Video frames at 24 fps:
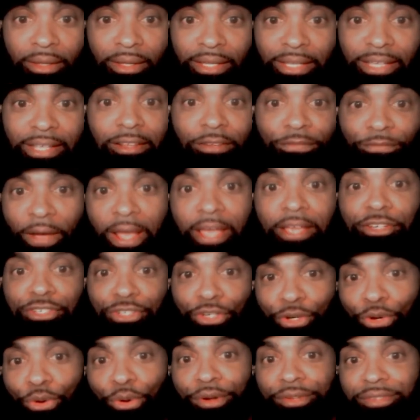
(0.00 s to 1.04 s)
He's fighting
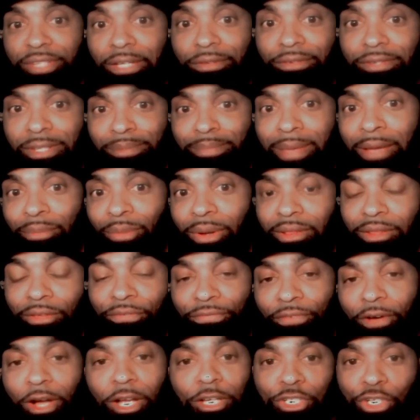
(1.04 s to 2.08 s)
Shakur Stevenson, man. What the
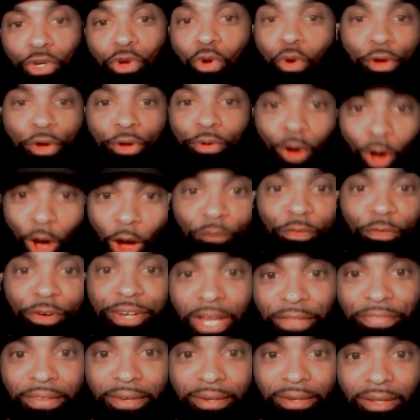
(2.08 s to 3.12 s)
fuck? Shakur don't offer
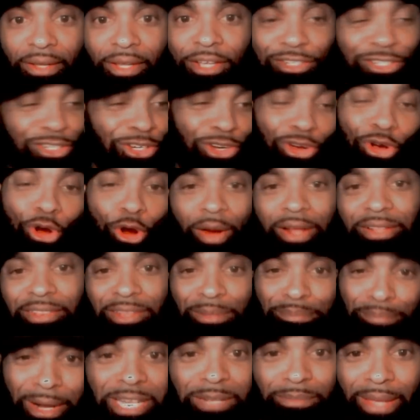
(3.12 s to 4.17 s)
nothing. Shakur ain't
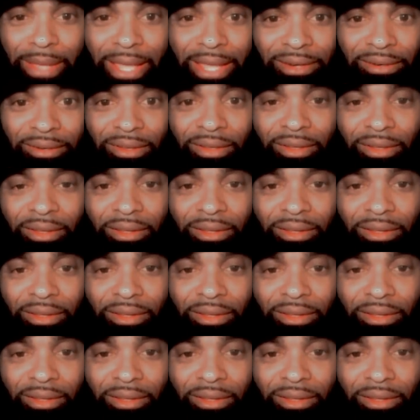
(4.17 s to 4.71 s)
the money, man.